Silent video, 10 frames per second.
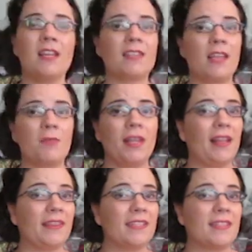Something
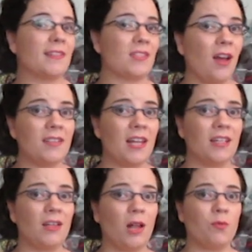like this does not
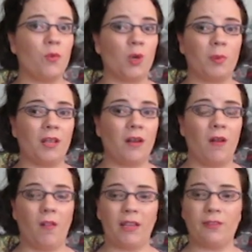take a lot of Worbla at
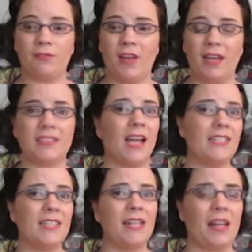all. In fact,
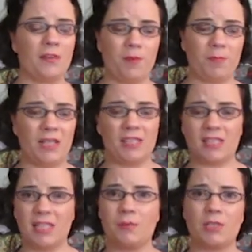I did it out of a
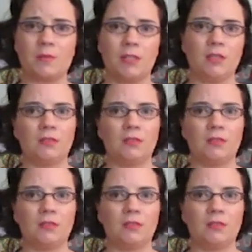piece that was,